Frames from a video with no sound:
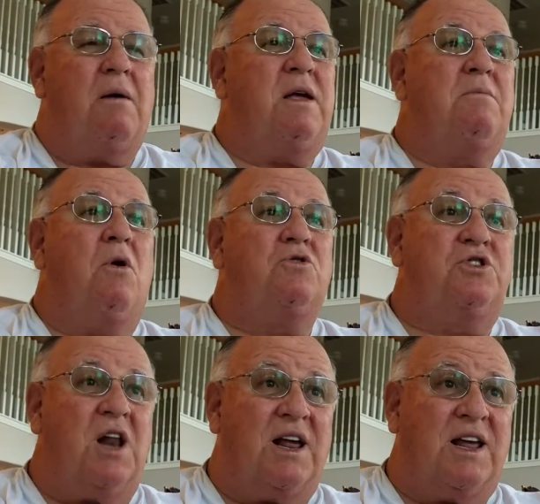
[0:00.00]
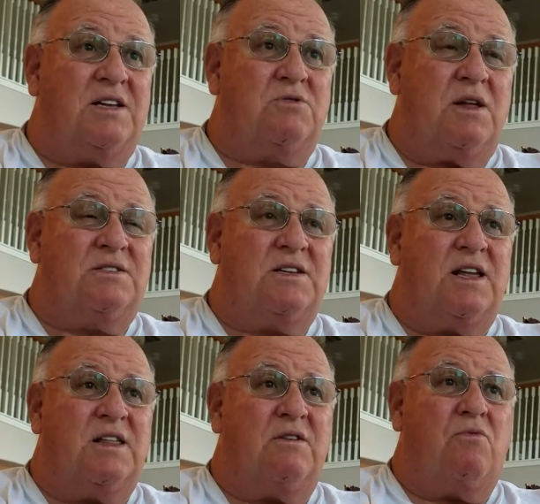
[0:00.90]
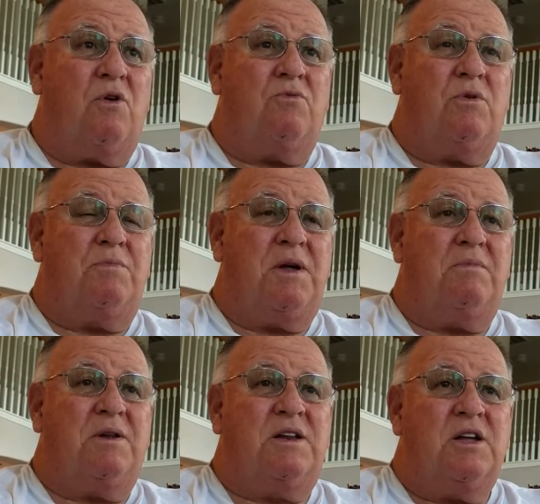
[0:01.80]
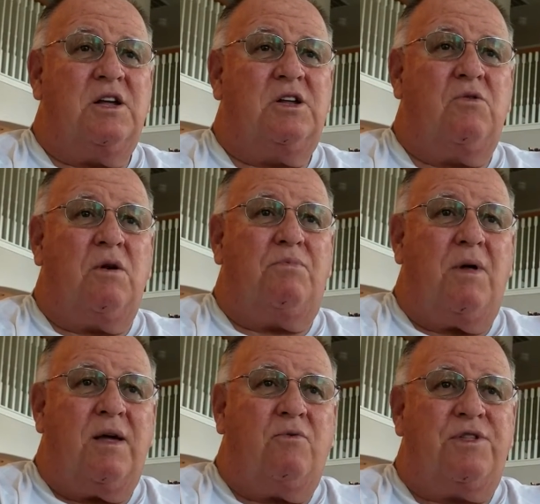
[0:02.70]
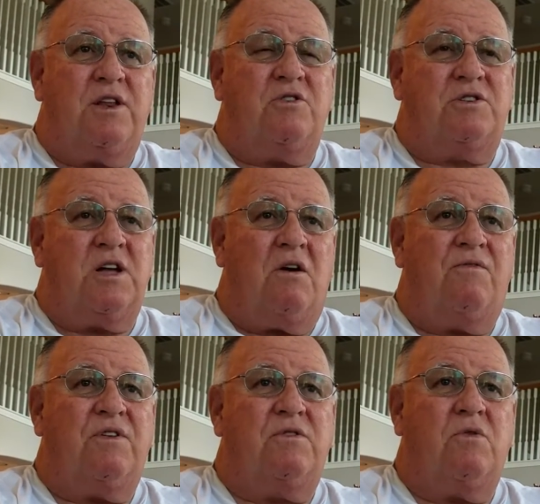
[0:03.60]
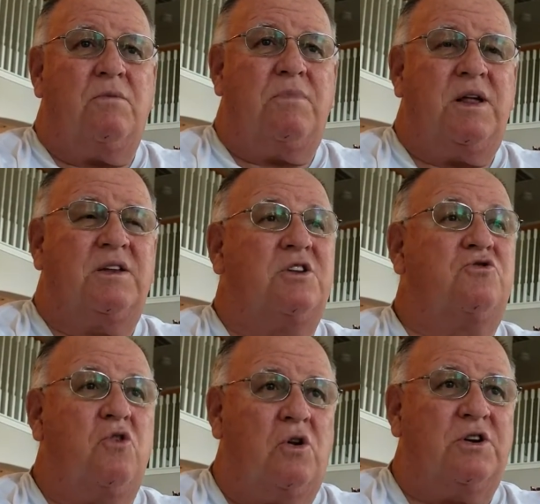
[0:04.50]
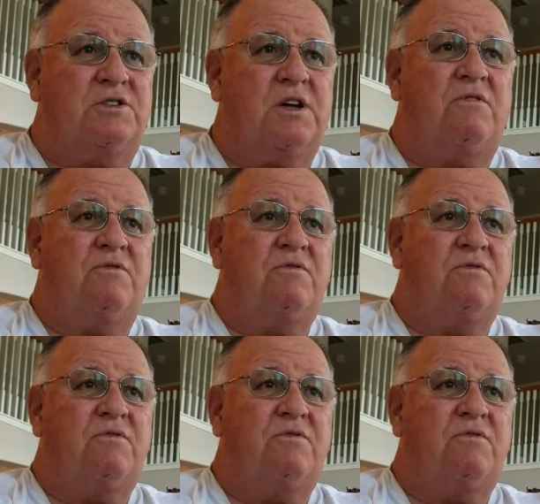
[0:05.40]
emotion, I guess I'd say the word would be. But you want to play within yourself, and you want to be in control of yourself.